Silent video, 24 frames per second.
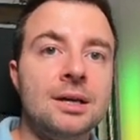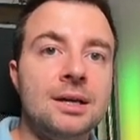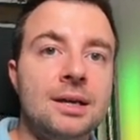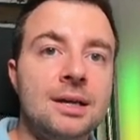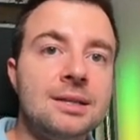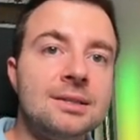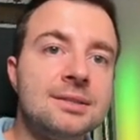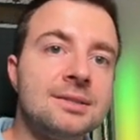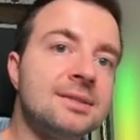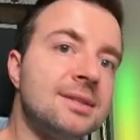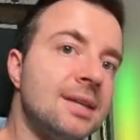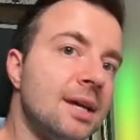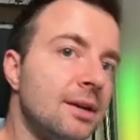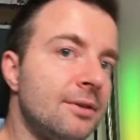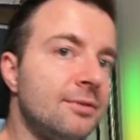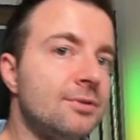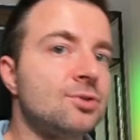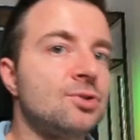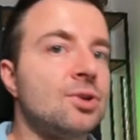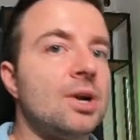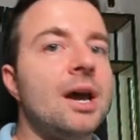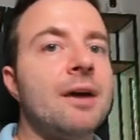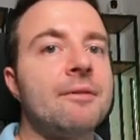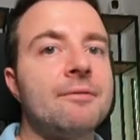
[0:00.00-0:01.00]
instead of
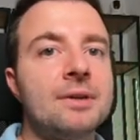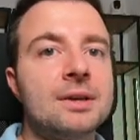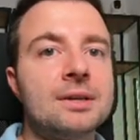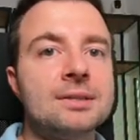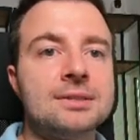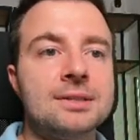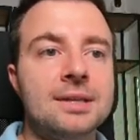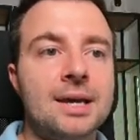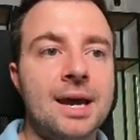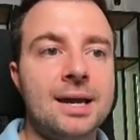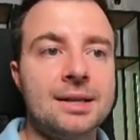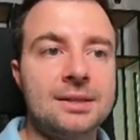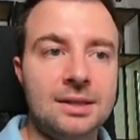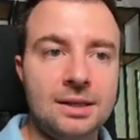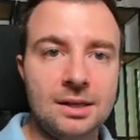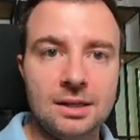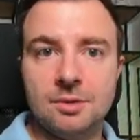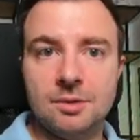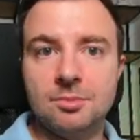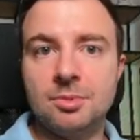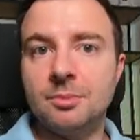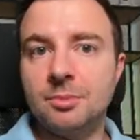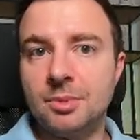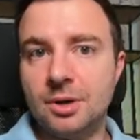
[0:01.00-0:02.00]
traffics that eat
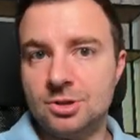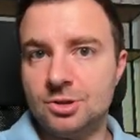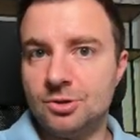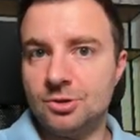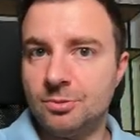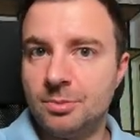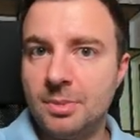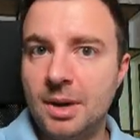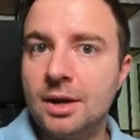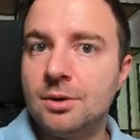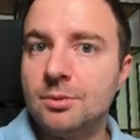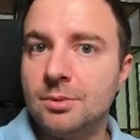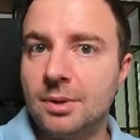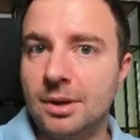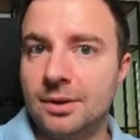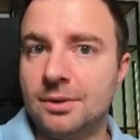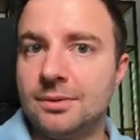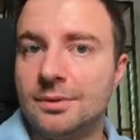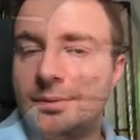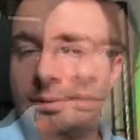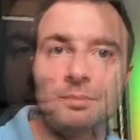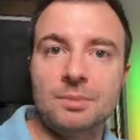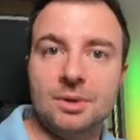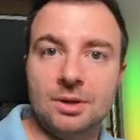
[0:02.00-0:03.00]
up a bunch of bandwidth.